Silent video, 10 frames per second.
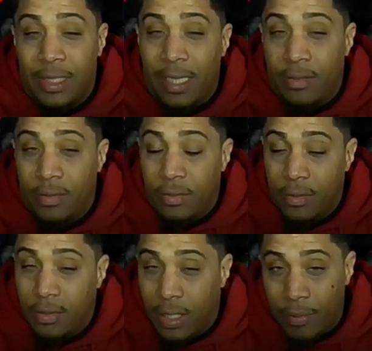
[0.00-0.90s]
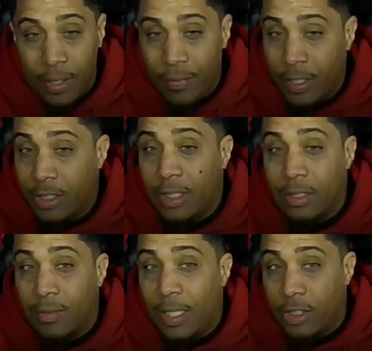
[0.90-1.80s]
out and whenever you get a chance
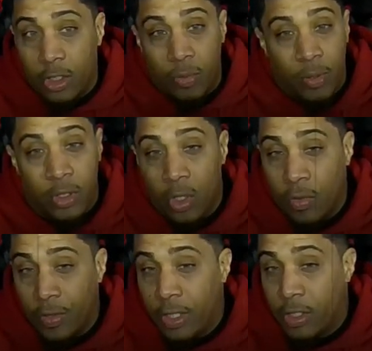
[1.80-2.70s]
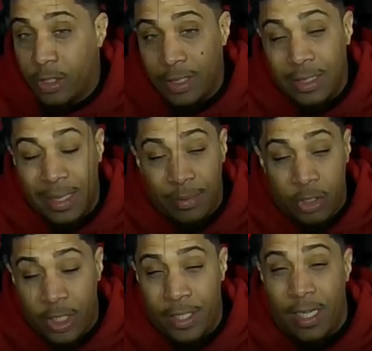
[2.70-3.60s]
to watch it, just please go over there to the Scene Times and
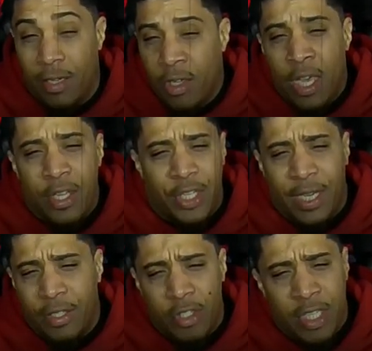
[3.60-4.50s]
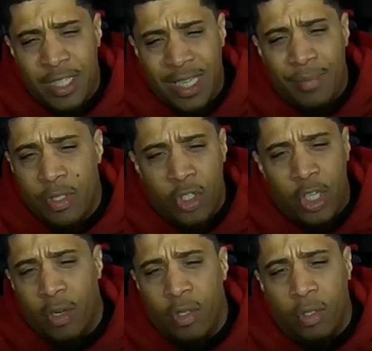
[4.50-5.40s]
check it out. Check out the Scene Times in
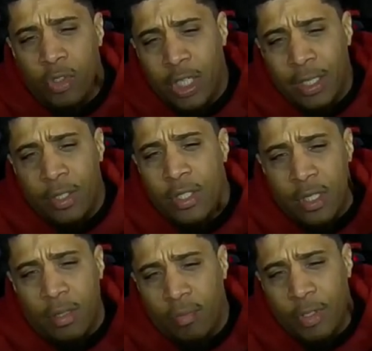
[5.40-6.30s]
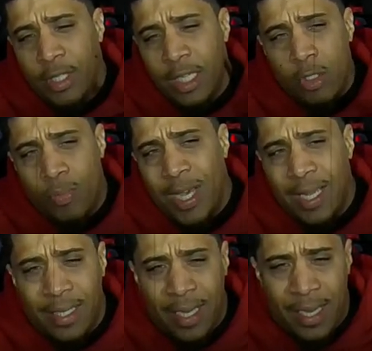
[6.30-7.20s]
general. Go check out the Three Geeks
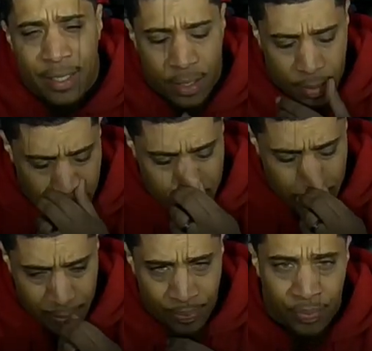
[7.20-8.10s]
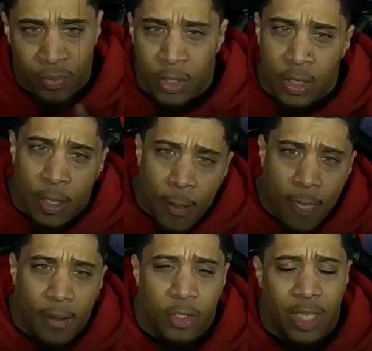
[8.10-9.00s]
podcast. Um,
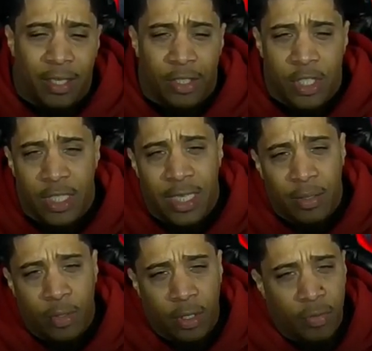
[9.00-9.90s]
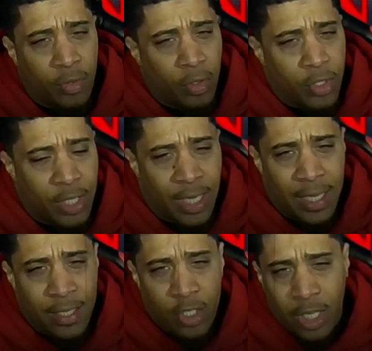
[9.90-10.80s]
check out the Z Network, of course,
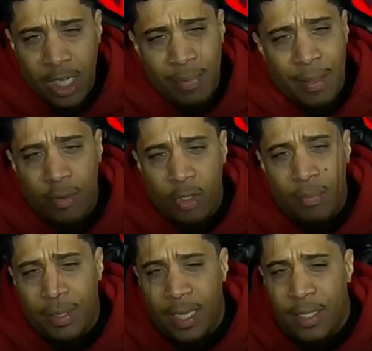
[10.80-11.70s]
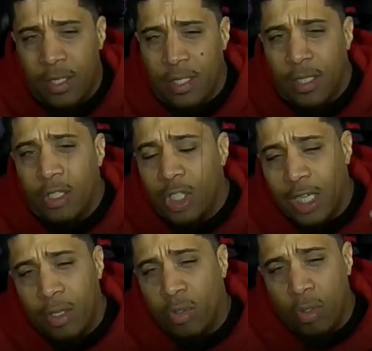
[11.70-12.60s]
guys. Check out Popcorn and Pints. Check
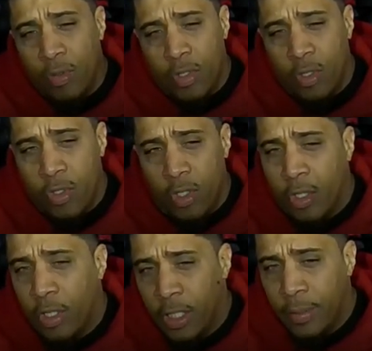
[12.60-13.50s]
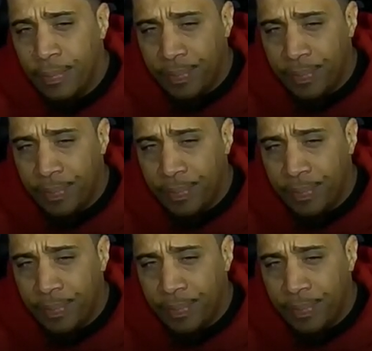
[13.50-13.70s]
out Horror Research 30.